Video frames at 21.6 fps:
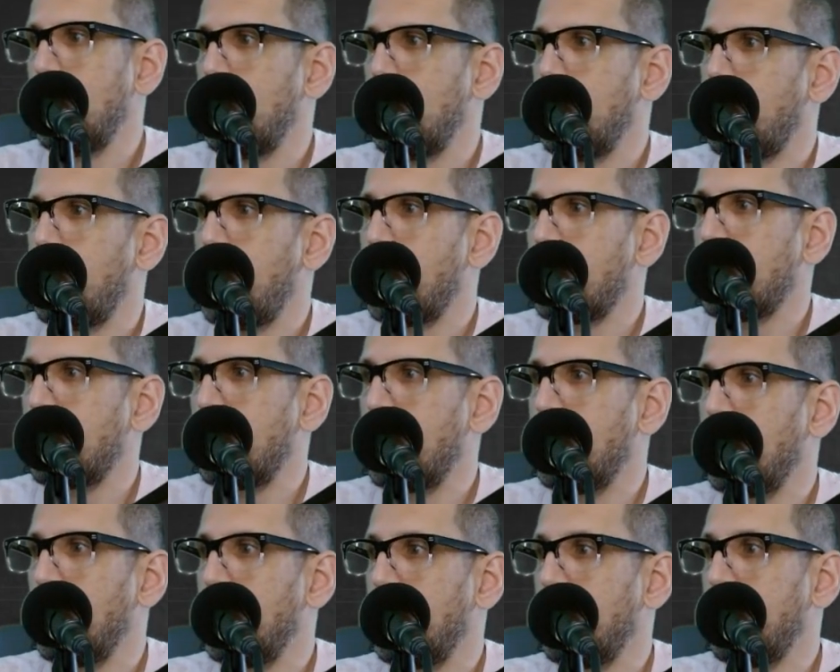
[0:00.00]

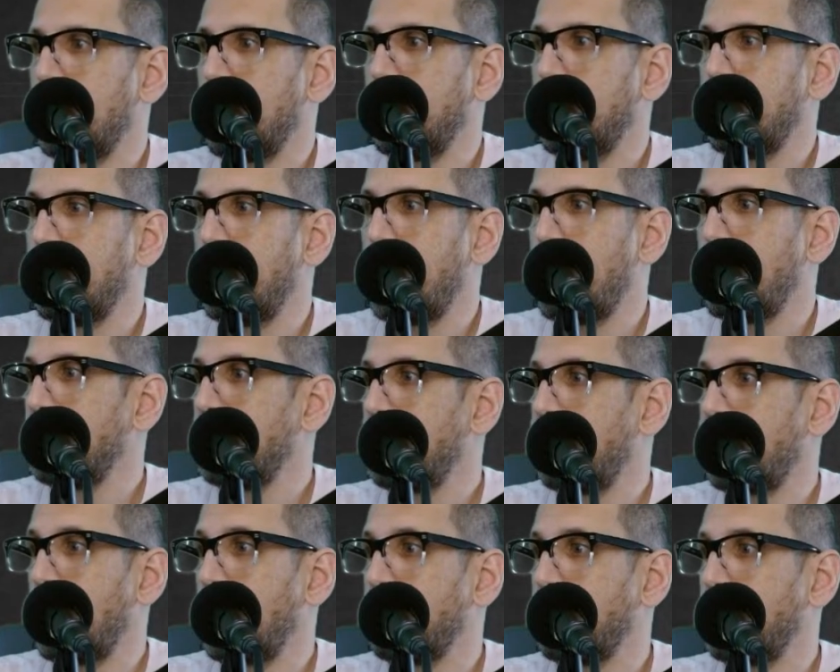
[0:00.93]
background color. I wonder what happens
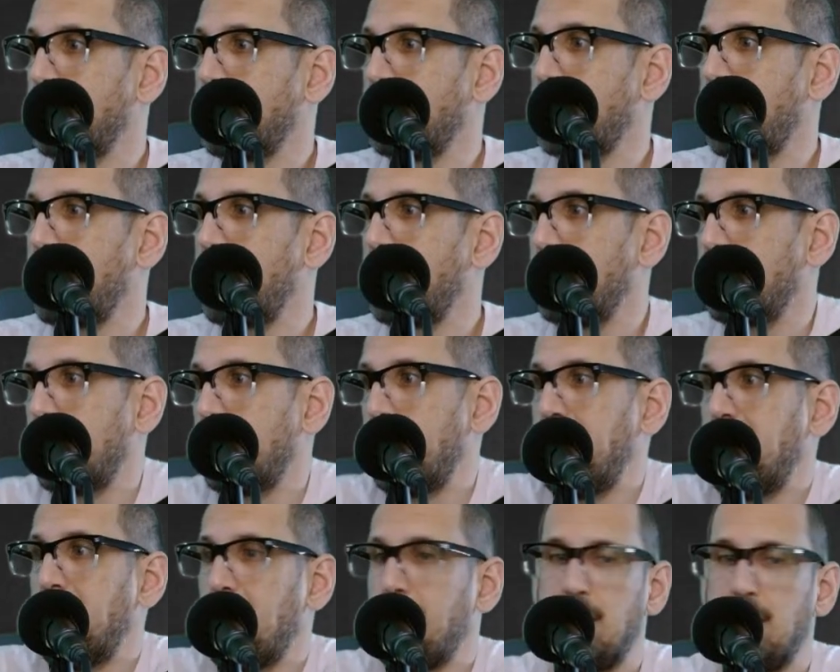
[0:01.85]
if I just type in
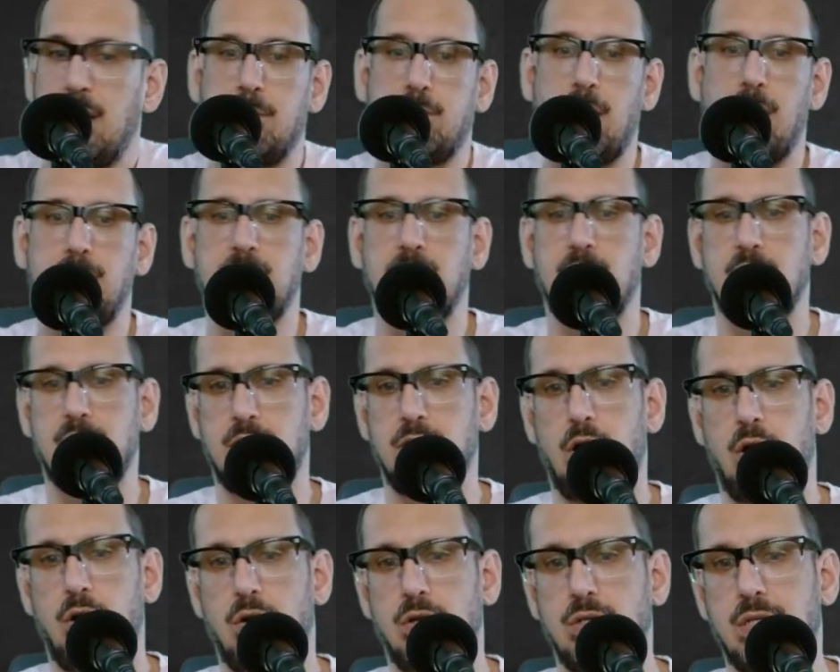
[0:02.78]
green. I mean, it probably just
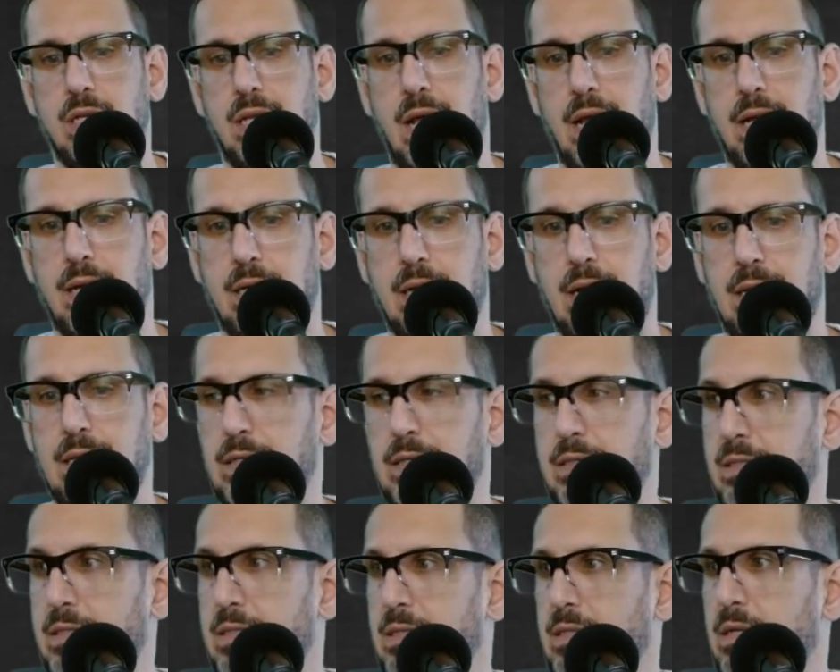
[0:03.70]
knows a lot of
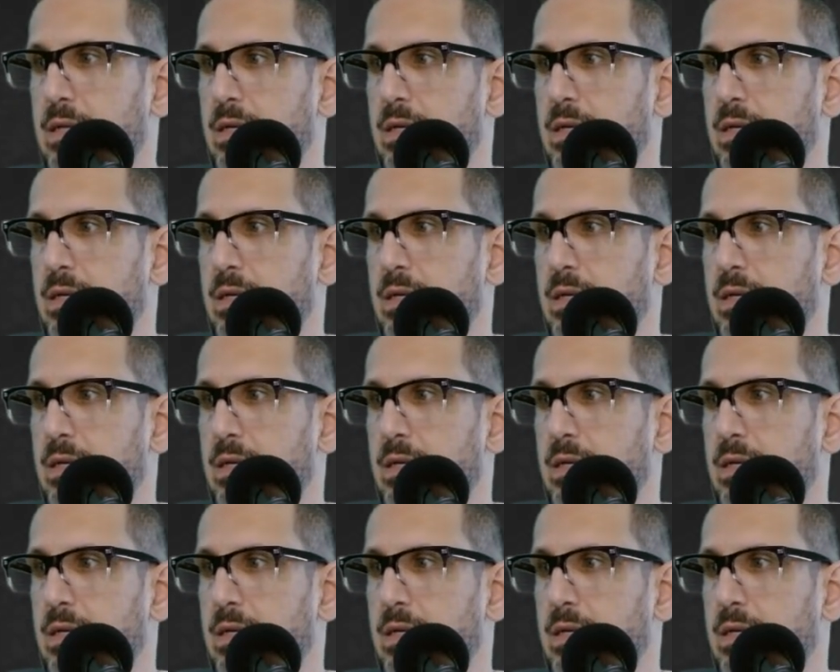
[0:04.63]
colors.